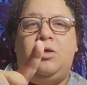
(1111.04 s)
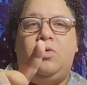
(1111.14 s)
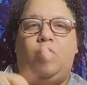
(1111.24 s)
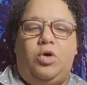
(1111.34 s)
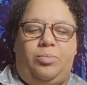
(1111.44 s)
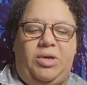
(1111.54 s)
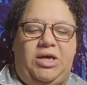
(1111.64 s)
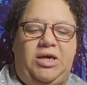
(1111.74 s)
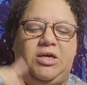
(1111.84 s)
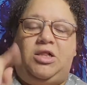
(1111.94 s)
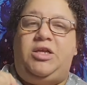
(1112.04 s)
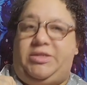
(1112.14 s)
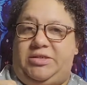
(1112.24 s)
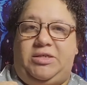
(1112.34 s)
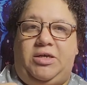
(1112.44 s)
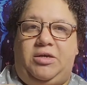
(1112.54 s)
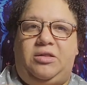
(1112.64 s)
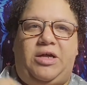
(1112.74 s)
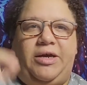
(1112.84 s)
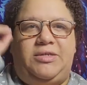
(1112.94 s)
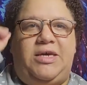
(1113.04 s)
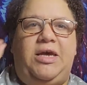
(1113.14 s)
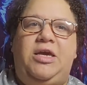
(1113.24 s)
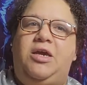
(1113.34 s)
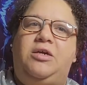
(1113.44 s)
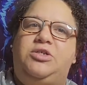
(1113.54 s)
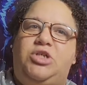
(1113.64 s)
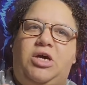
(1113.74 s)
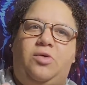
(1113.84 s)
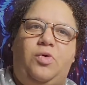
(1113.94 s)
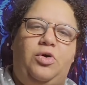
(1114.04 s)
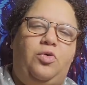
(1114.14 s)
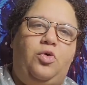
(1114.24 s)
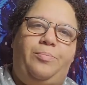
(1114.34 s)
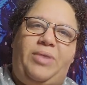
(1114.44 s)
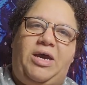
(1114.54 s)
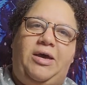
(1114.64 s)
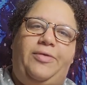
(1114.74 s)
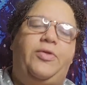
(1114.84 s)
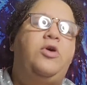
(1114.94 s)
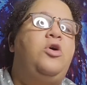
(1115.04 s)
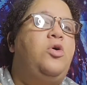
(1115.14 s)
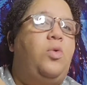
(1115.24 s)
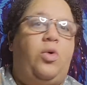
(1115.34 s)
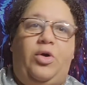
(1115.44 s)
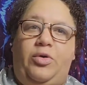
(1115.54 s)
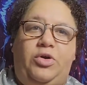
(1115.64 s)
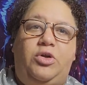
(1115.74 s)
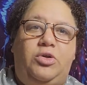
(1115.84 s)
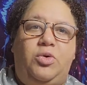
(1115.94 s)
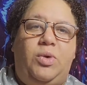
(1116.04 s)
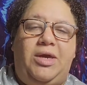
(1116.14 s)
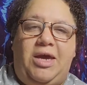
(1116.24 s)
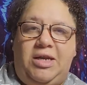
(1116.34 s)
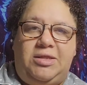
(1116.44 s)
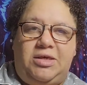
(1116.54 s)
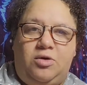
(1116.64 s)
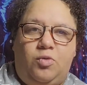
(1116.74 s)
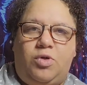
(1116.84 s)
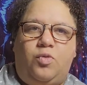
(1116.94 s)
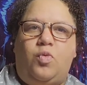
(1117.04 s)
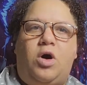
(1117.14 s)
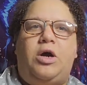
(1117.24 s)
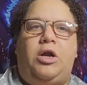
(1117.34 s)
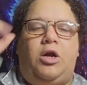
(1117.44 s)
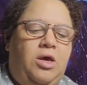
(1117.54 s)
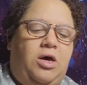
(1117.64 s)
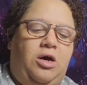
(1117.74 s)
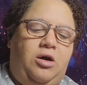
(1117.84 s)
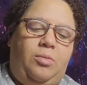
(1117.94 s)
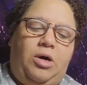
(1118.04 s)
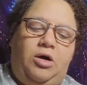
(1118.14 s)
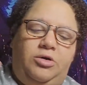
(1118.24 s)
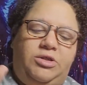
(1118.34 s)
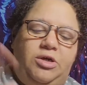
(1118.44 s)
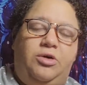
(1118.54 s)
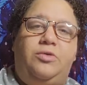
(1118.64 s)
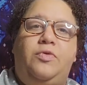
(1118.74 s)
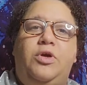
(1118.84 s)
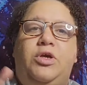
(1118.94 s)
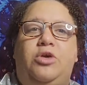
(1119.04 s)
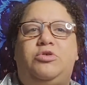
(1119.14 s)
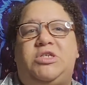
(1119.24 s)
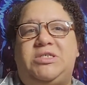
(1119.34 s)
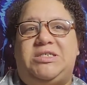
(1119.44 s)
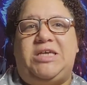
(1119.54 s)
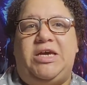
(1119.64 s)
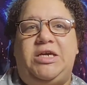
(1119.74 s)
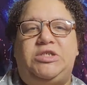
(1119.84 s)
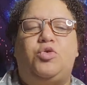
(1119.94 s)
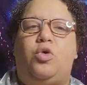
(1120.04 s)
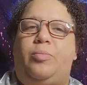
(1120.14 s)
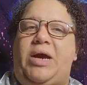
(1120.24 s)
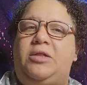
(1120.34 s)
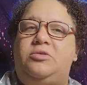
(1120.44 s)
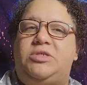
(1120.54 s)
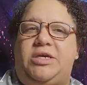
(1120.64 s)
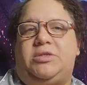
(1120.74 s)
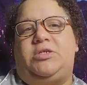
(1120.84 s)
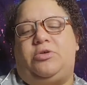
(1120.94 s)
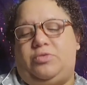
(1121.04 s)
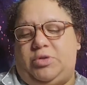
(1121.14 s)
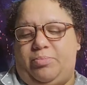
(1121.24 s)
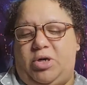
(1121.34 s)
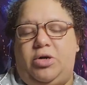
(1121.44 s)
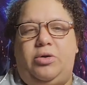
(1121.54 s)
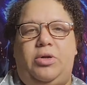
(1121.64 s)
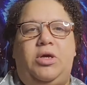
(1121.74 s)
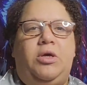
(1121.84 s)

would be cleansing, like taking a shower or bath, or doing anything with water. Also, using sage or Palo Santo to burn